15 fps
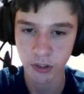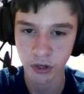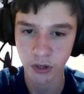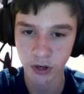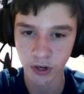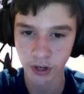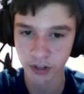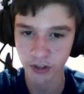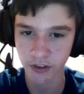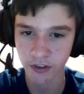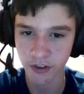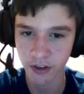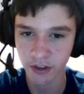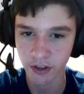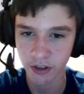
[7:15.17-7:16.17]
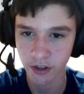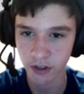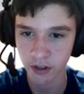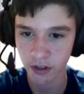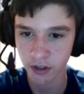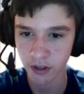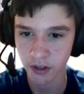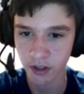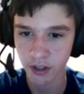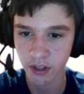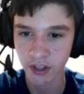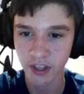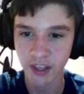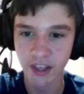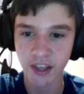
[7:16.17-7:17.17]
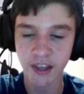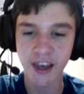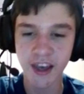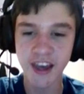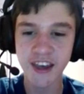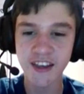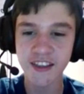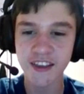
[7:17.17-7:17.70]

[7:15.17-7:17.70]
Alright, let's see. Hey, it's